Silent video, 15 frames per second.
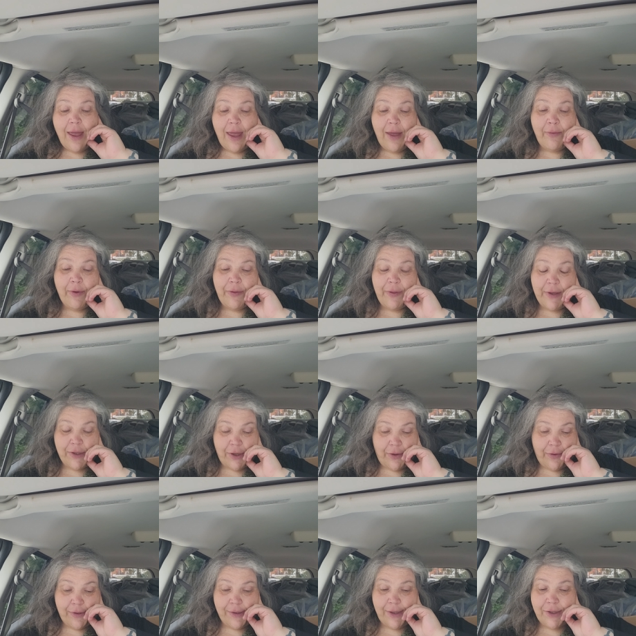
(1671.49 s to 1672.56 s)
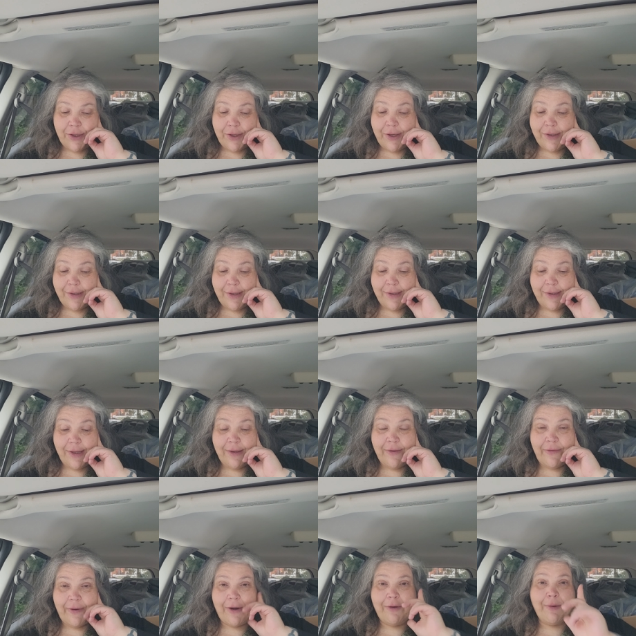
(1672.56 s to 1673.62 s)
and with each other. Essentially, it is a
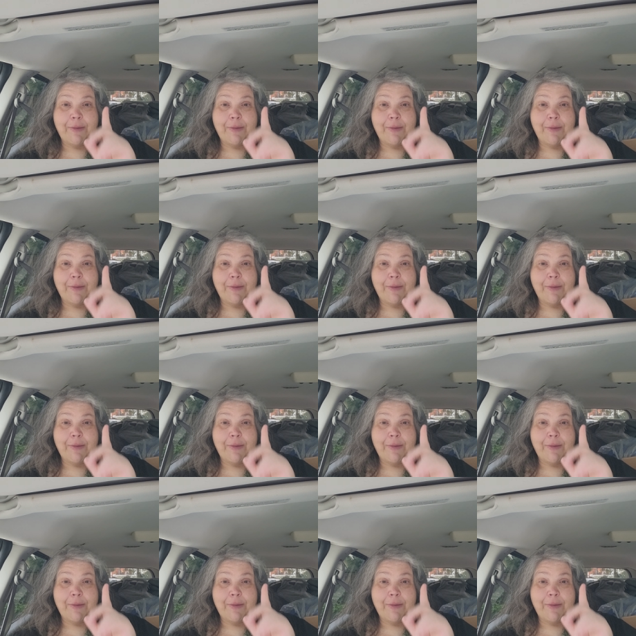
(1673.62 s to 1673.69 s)
signifier.